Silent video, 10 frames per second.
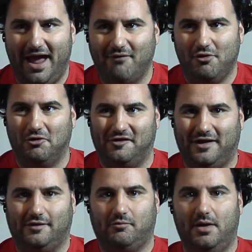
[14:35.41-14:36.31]
Everyone's
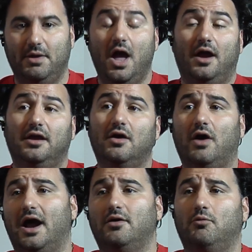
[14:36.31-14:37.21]
against rape.
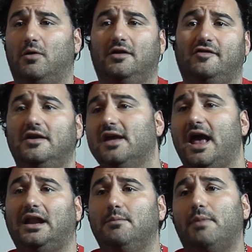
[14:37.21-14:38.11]
I don't want to see
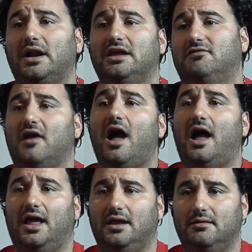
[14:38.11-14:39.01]
anybody
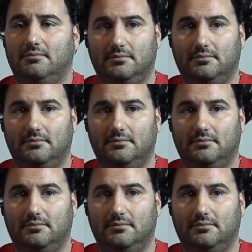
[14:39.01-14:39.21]
die.